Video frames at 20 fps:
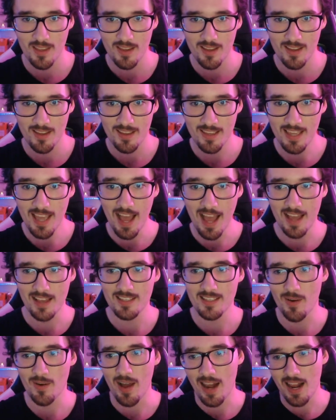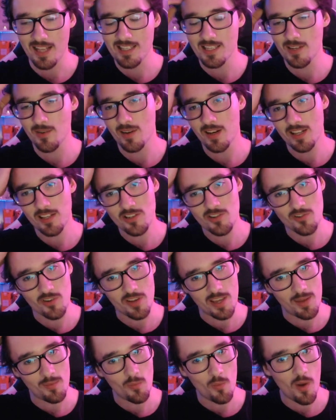Yeah, so I like to do a little
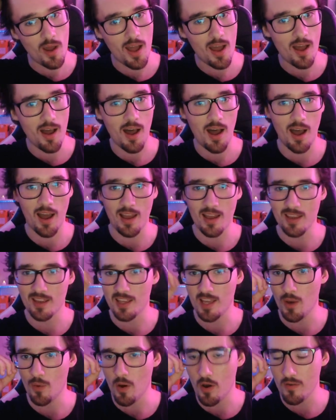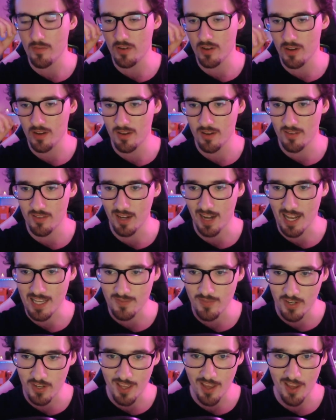stream where I go over the last
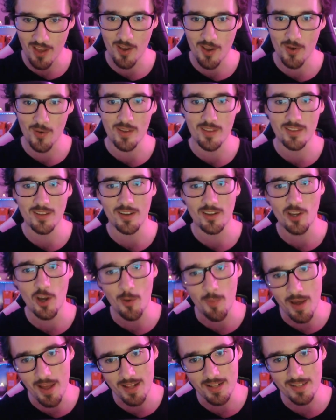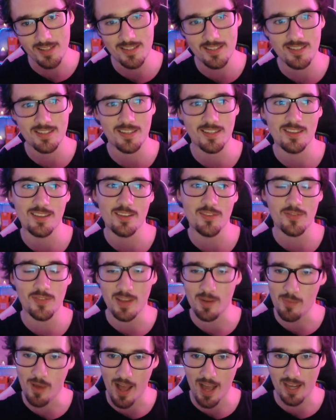video and the comments and the
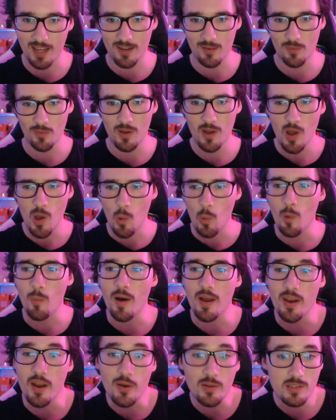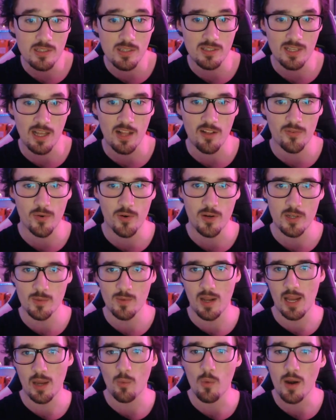feedback and what my notes to self were as
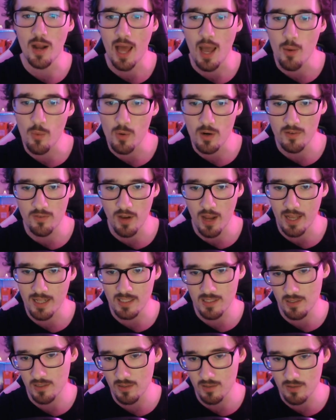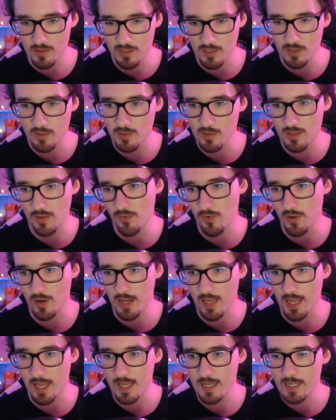well, like what I would have liked to do
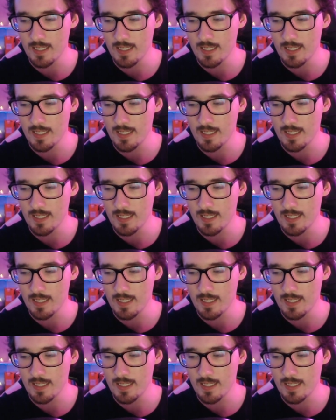differently.